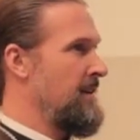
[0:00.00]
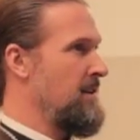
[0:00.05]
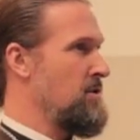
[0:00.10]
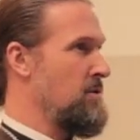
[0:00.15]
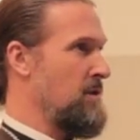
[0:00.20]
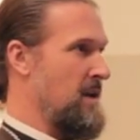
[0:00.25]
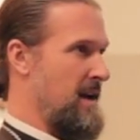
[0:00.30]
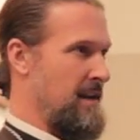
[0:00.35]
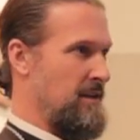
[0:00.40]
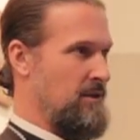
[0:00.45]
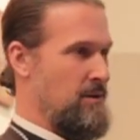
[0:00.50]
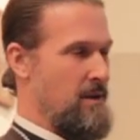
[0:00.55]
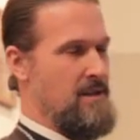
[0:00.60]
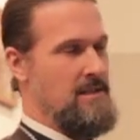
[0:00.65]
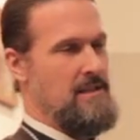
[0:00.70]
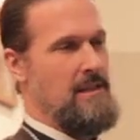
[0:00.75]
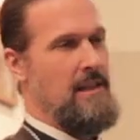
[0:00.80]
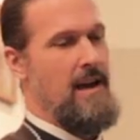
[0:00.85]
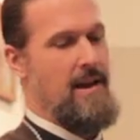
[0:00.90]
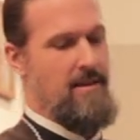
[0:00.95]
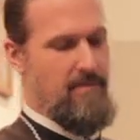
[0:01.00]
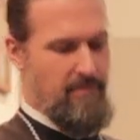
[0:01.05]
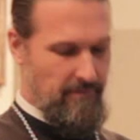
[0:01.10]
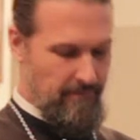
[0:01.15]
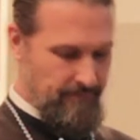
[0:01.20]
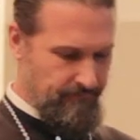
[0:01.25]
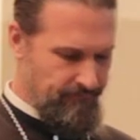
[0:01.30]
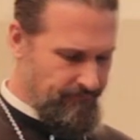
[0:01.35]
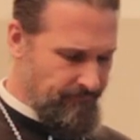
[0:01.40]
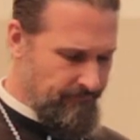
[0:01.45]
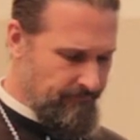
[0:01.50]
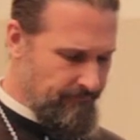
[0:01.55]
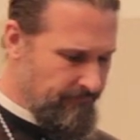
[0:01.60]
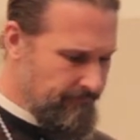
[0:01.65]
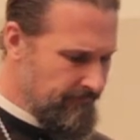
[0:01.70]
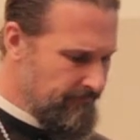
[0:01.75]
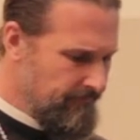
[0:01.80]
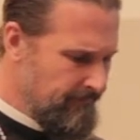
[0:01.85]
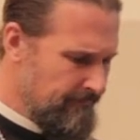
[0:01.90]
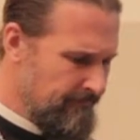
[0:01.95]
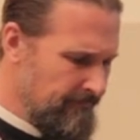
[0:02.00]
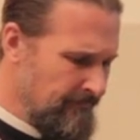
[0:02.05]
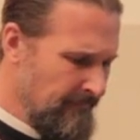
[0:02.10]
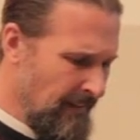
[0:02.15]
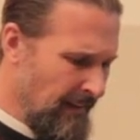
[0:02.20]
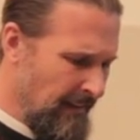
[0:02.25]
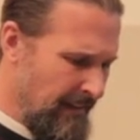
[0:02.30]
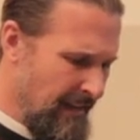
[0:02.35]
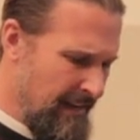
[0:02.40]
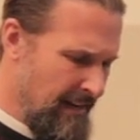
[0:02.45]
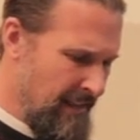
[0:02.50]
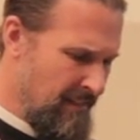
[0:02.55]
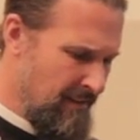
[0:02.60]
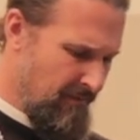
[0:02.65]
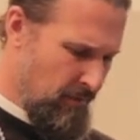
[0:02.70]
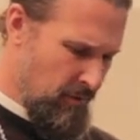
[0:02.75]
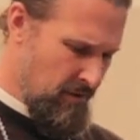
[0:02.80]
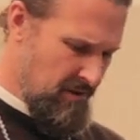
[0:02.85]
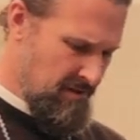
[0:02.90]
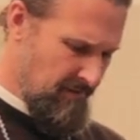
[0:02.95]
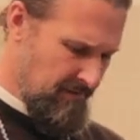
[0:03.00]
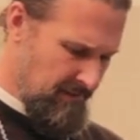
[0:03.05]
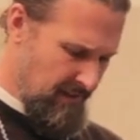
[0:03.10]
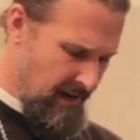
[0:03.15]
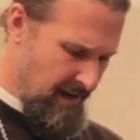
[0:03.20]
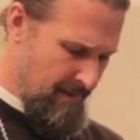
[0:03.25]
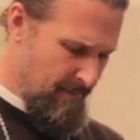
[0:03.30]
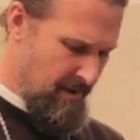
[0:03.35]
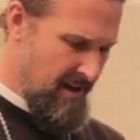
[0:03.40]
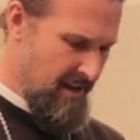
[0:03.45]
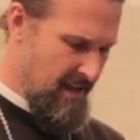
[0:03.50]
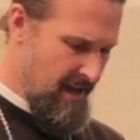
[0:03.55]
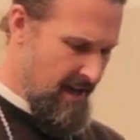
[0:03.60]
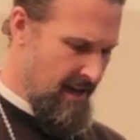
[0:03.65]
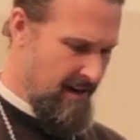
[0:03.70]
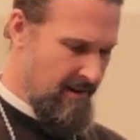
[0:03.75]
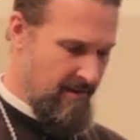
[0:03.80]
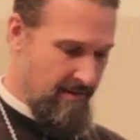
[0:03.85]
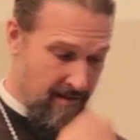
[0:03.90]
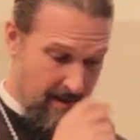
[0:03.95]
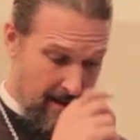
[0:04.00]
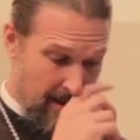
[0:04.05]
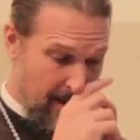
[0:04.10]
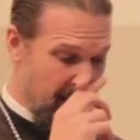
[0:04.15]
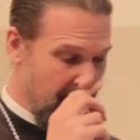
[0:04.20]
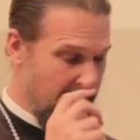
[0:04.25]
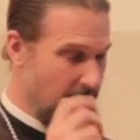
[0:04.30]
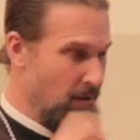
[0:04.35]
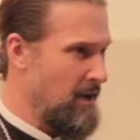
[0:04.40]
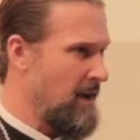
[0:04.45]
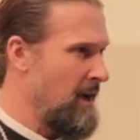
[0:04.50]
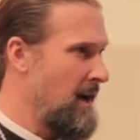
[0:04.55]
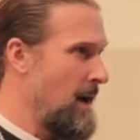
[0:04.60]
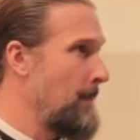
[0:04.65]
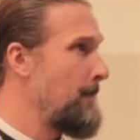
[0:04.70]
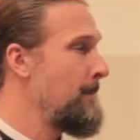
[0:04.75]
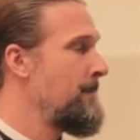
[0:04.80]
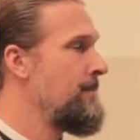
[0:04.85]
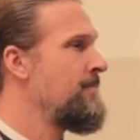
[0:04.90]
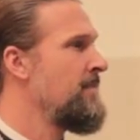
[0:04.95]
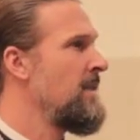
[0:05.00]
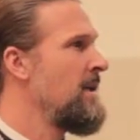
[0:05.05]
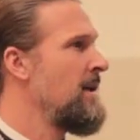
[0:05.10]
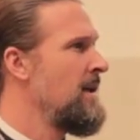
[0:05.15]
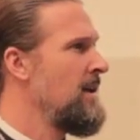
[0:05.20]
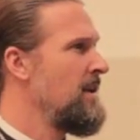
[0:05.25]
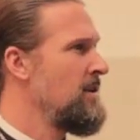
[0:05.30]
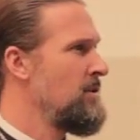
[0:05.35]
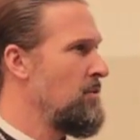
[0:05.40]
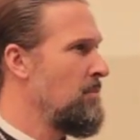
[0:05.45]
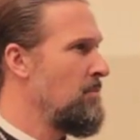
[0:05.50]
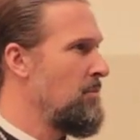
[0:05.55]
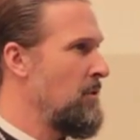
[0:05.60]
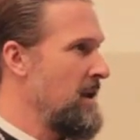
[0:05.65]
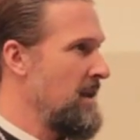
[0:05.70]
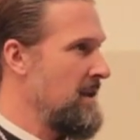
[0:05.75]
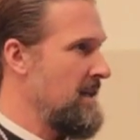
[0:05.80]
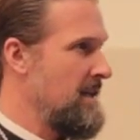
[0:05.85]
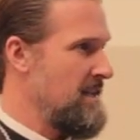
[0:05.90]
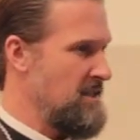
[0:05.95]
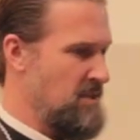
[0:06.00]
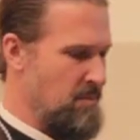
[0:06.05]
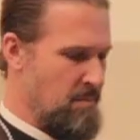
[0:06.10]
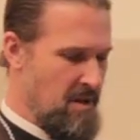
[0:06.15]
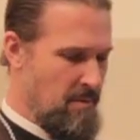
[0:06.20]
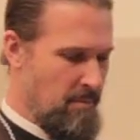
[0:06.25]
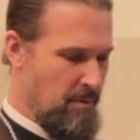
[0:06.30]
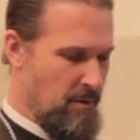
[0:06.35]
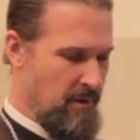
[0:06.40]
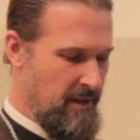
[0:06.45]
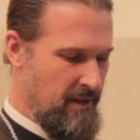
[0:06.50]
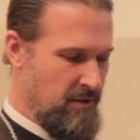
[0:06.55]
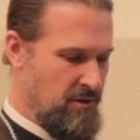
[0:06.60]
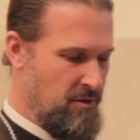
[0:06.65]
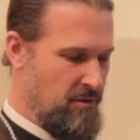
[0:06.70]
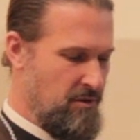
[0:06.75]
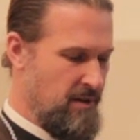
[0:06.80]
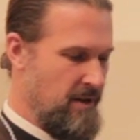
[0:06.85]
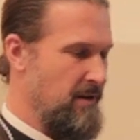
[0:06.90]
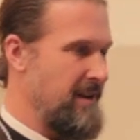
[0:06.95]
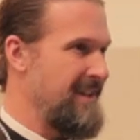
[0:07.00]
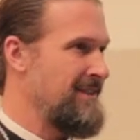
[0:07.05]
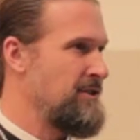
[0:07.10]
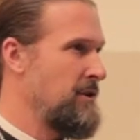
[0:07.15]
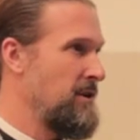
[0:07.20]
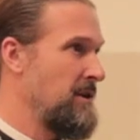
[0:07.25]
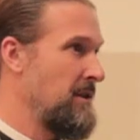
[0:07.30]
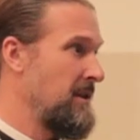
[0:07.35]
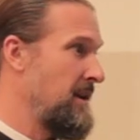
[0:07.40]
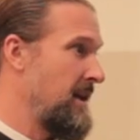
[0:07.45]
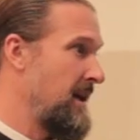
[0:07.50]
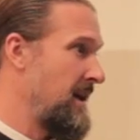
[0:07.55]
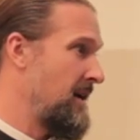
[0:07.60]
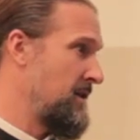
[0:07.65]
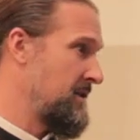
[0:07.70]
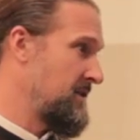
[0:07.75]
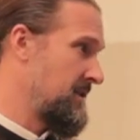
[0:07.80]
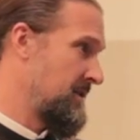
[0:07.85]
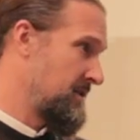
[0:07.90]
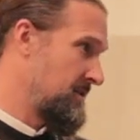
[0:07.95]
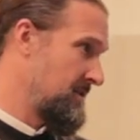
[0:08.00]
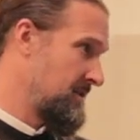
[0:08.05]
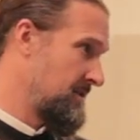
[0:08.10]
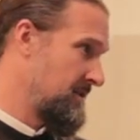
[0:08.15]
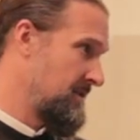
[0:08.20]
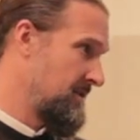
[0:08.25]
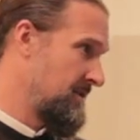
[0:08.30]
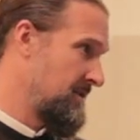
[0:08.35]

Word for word: united to his life. And in the fullness of time, again, he'll come to bring his people into their eternal inheritance